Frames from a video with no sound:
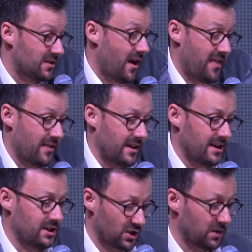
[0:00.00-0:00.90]
I think
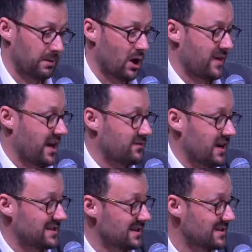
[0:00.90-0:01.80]
it should be on the
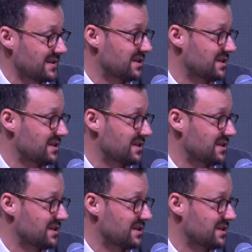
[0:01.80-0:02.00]
investors